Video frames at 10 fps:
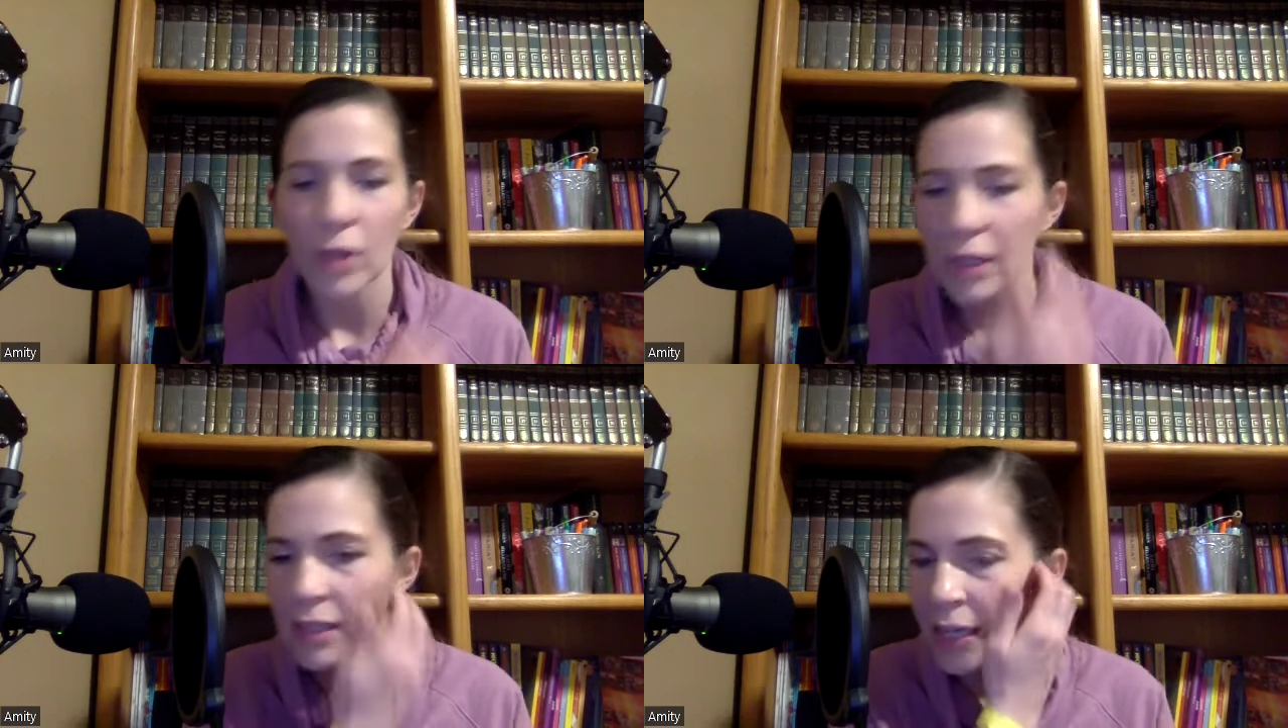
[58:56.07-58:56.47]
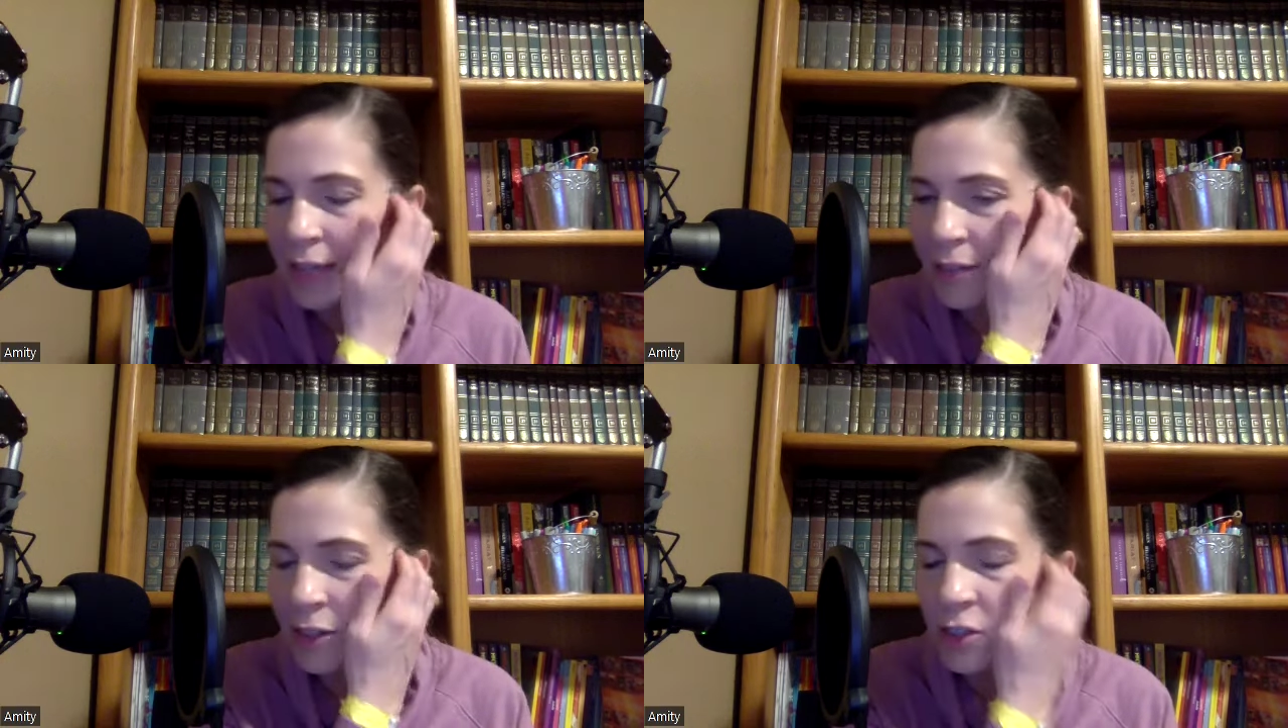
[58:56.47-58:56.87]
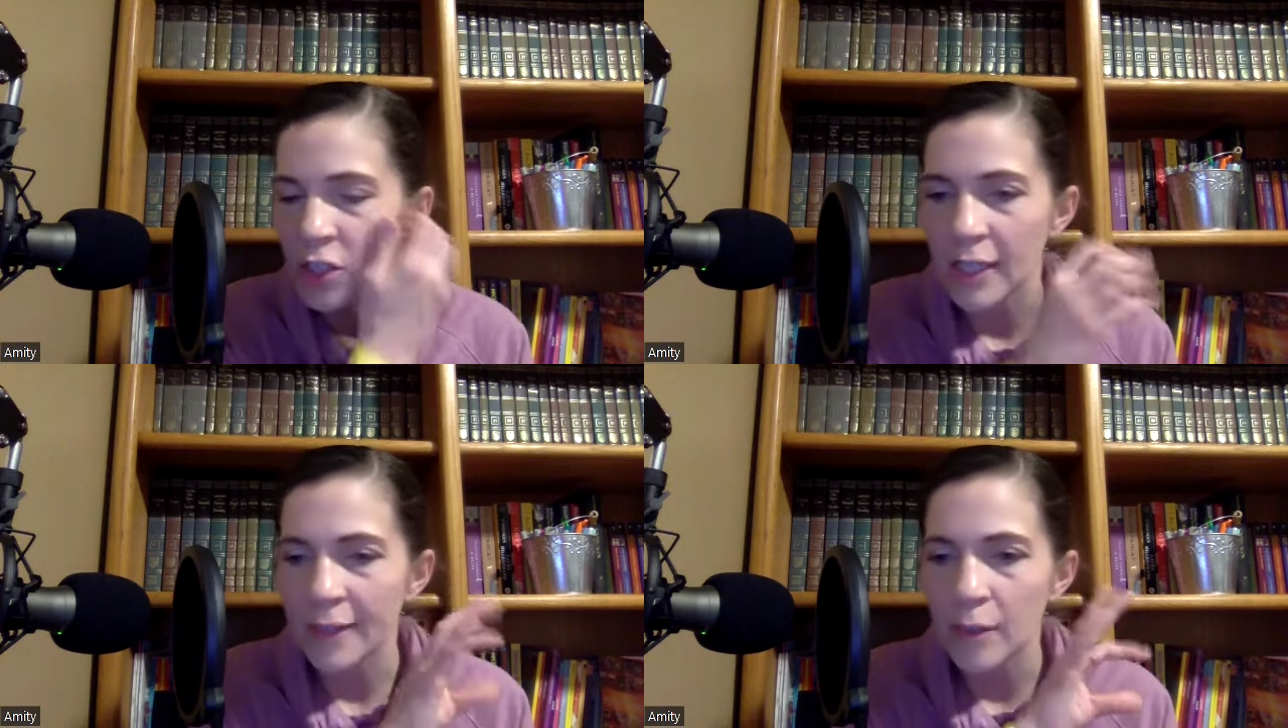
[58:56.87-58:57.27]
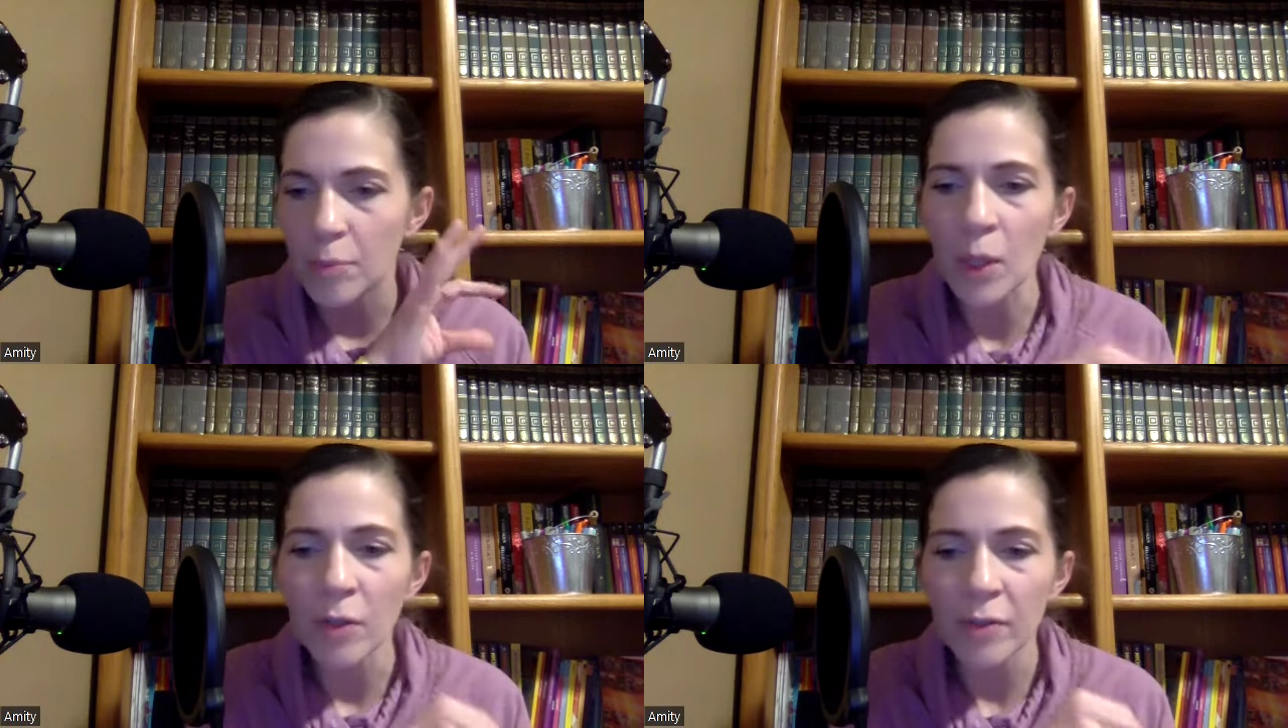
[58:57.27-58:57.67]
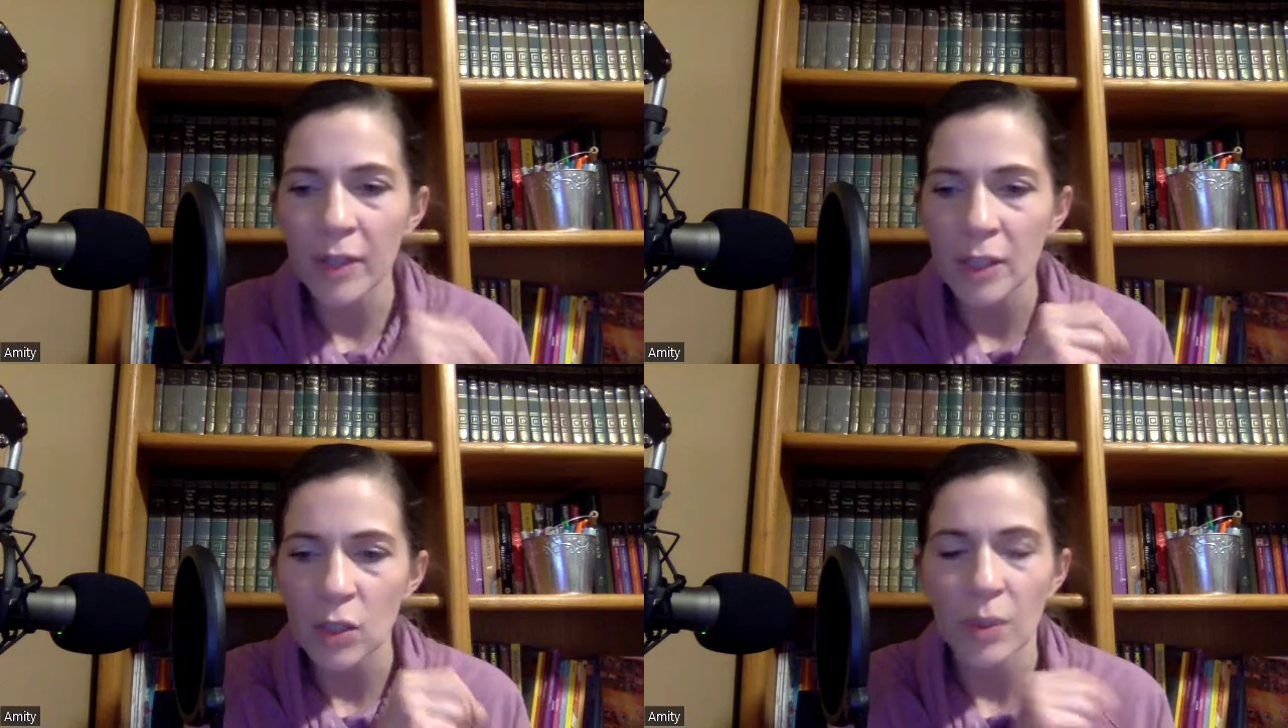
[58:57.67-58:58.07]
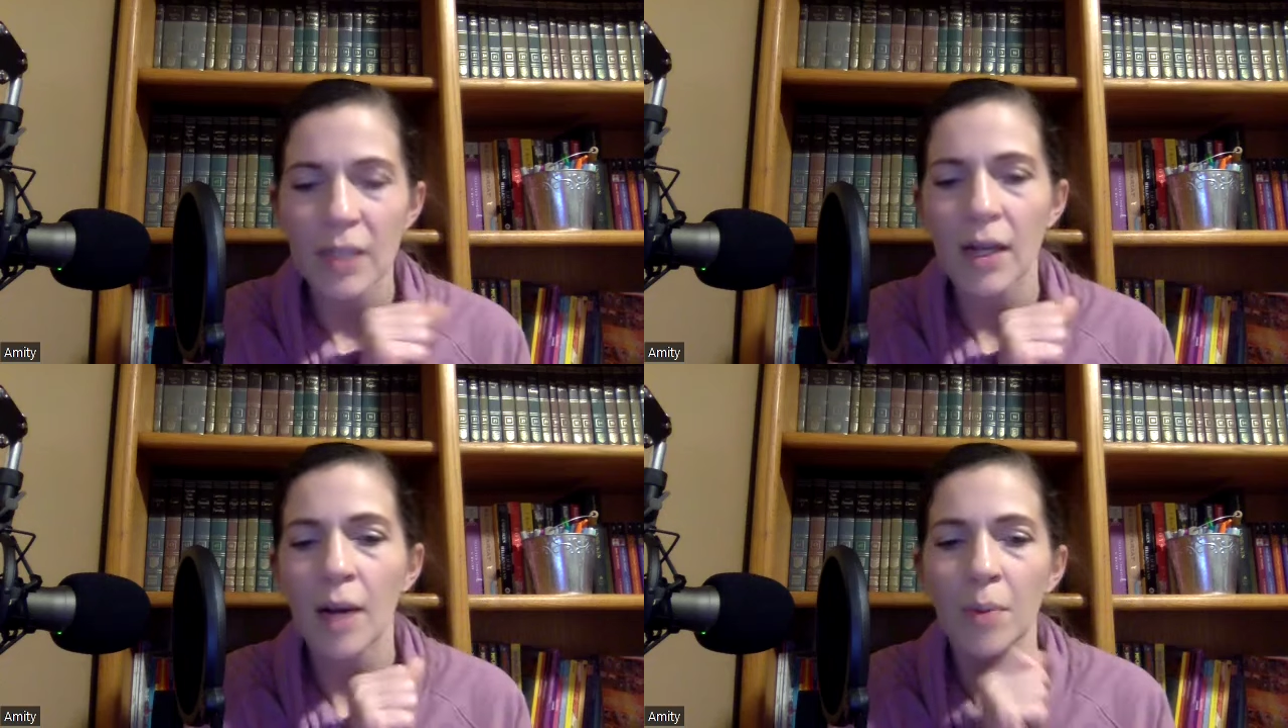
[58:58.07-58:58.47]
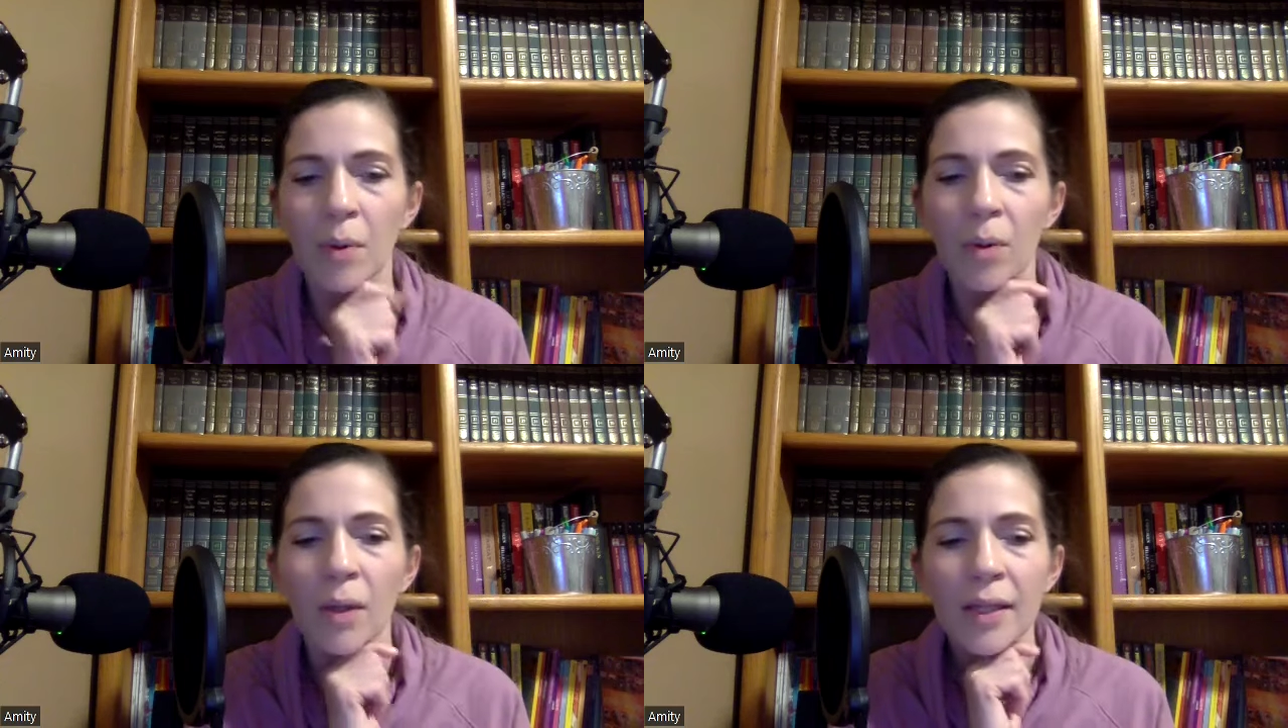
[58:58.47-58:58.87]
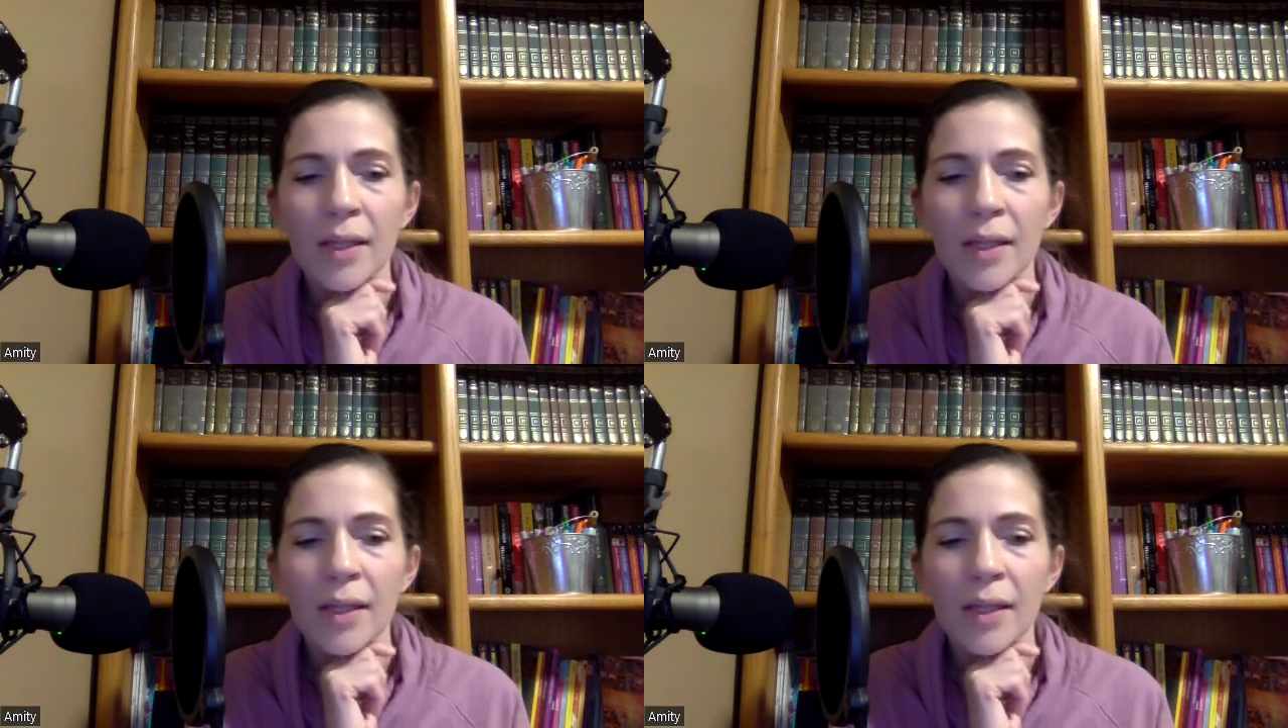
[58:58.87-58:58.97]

is they're just the perfect sweet couple,